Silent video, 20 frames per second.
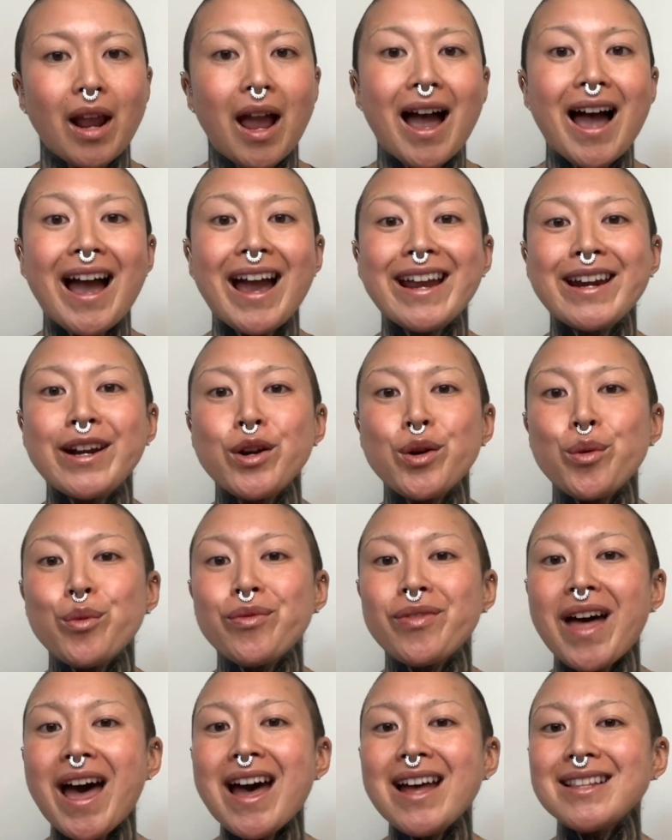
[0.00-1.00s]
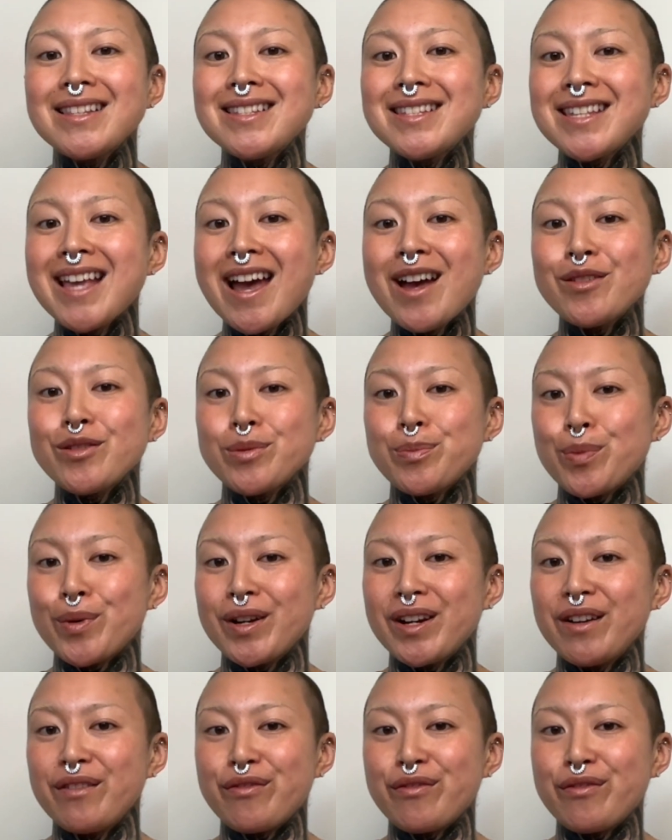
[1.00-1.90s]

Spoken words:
I know that sounds pretty